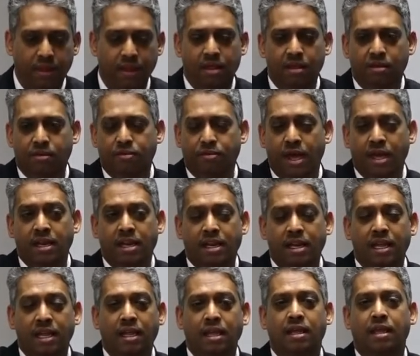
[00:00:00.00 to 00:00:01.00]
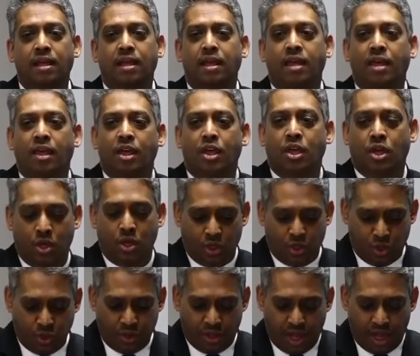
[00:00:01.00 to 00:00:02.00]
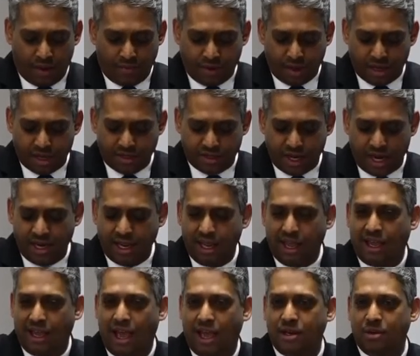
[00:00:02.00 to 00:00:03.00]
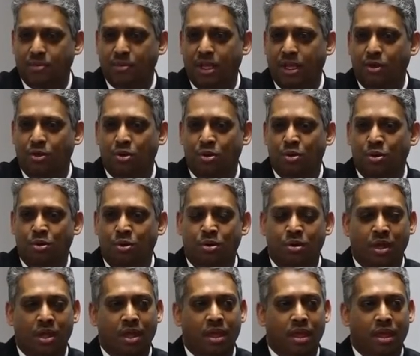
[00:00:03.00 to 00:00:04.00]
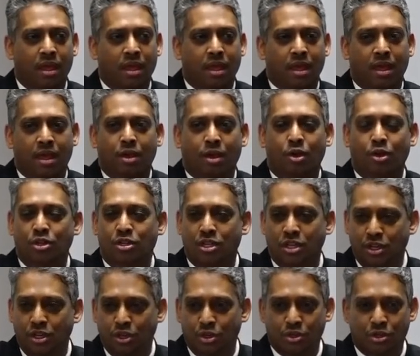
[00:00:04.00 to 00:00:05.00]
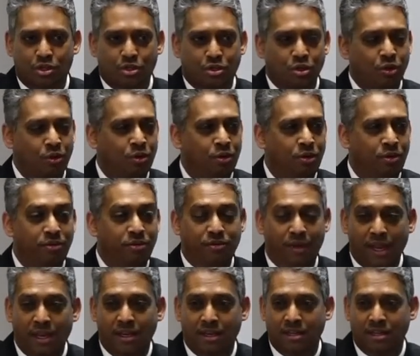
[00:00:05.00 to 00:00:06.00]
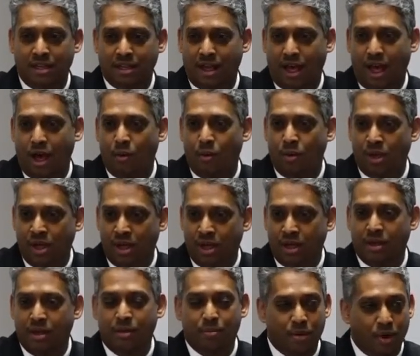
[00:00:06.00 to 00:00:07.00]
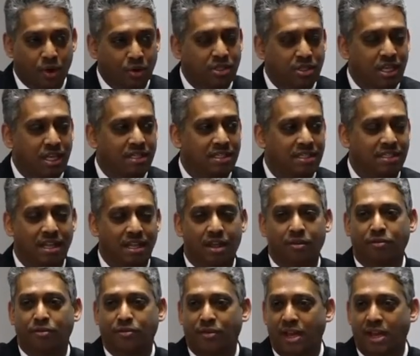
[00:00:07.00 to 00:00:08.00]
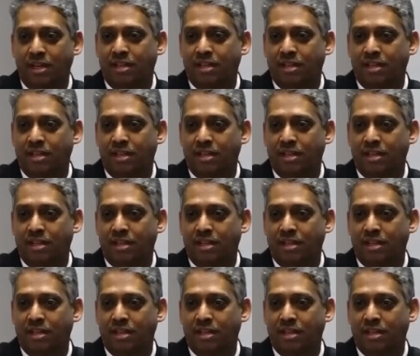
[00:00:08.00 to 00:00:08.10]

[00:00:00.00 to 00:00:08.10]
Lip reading: Finally, to the Africa Trading Academy, who continues to fund our process and fund